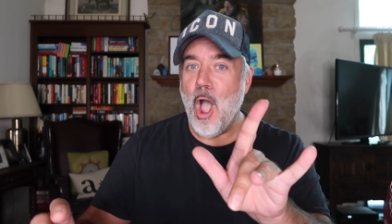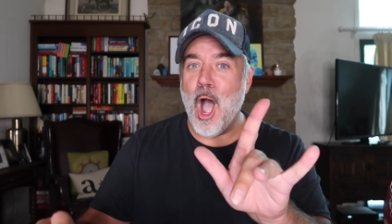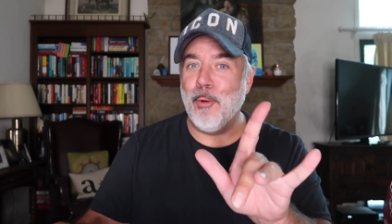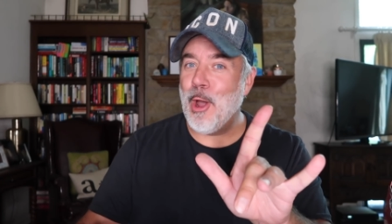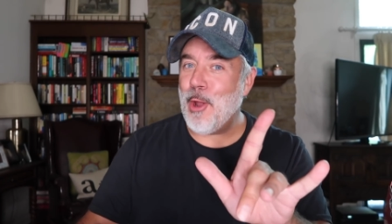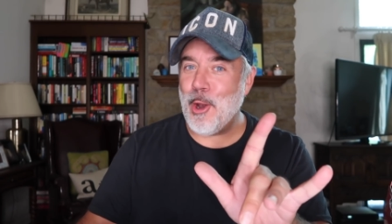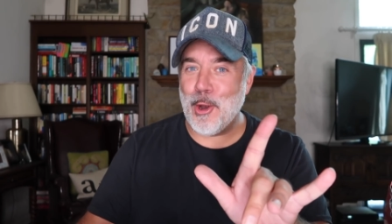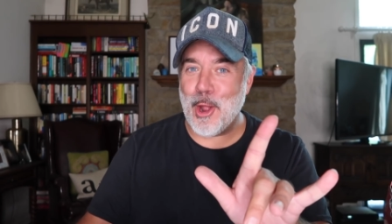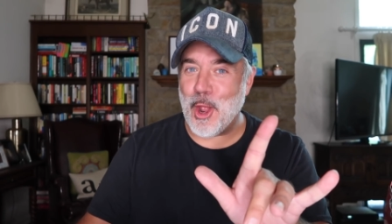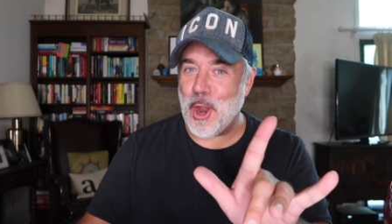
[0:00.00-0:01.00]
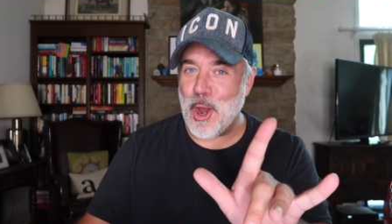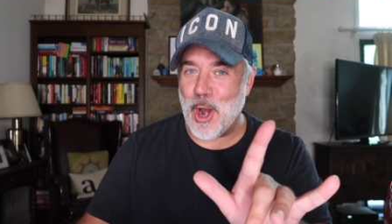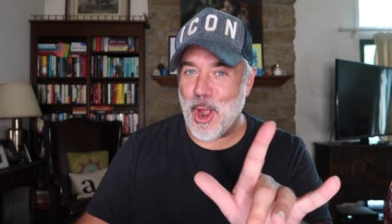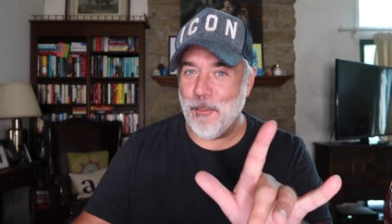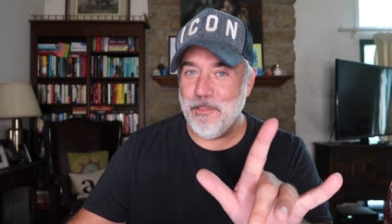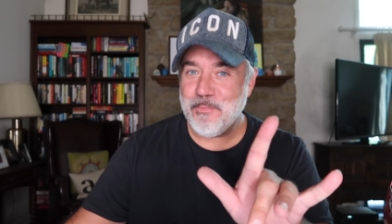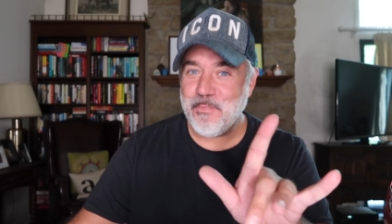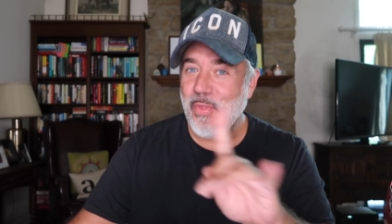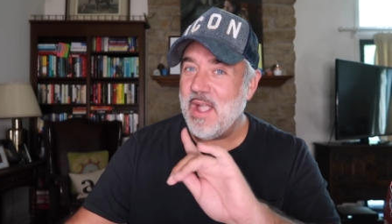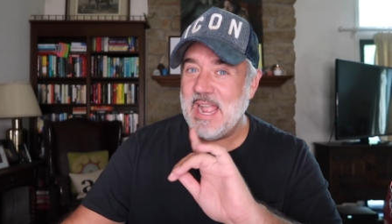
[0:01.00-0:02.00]
Oh, no, no, no, no, no, no, no, no.
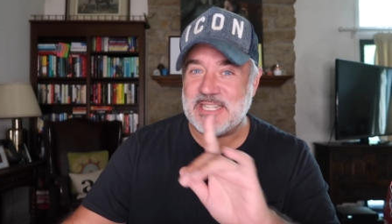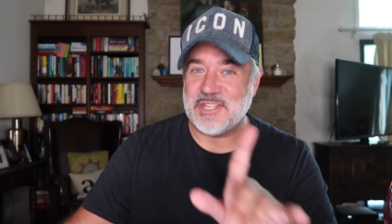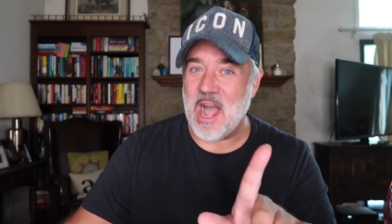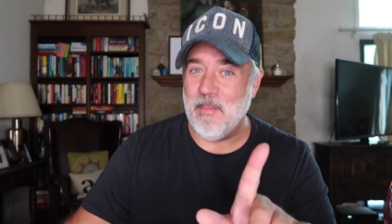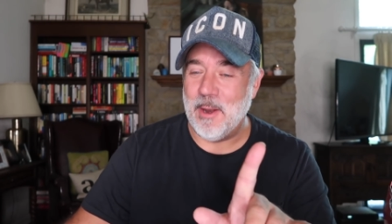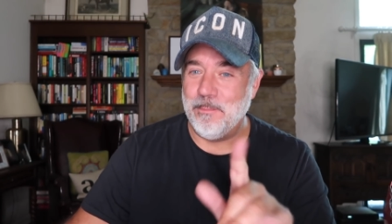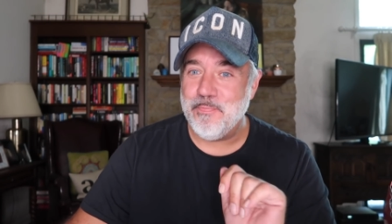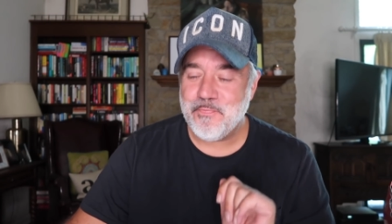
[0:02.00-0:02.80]
It's coming.